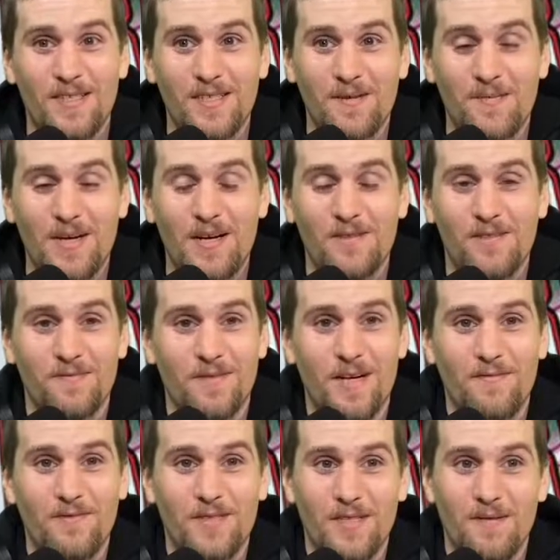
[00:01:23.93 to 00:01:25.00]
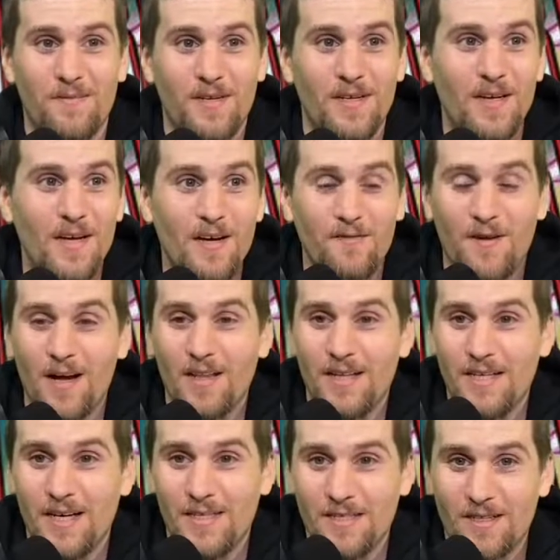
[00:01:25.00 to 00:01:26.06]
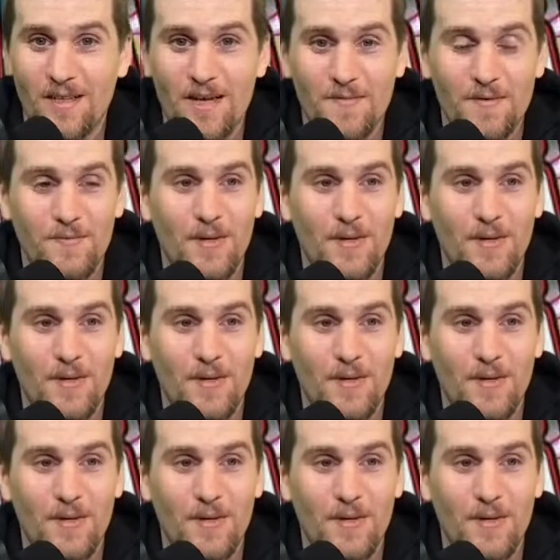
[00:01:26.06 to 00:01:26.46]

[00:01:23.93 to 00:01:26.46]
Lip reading: someone else whenever someone finally does claim it.